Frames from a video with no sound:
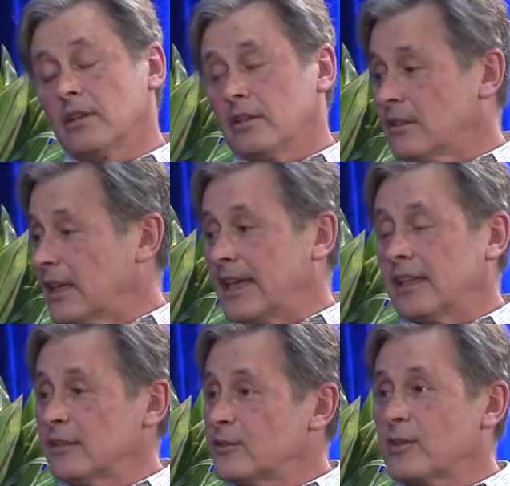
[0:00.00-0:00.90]
you know I
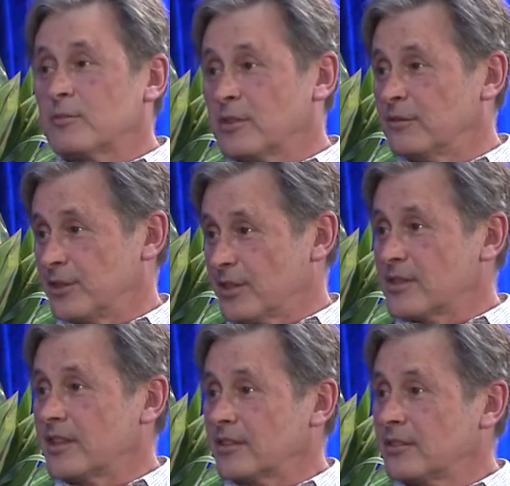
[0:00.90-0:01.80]
get it in terms of
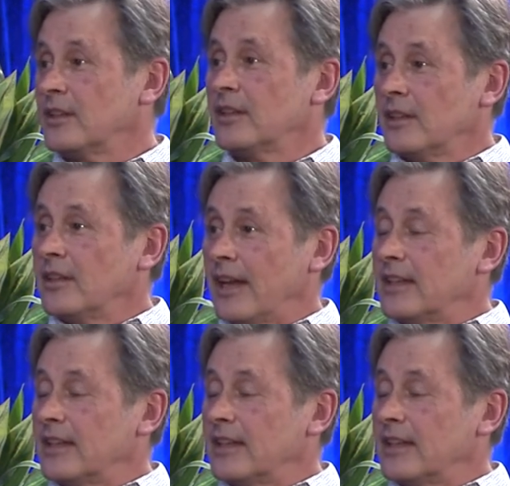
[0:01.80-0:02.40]
logistics, yeah.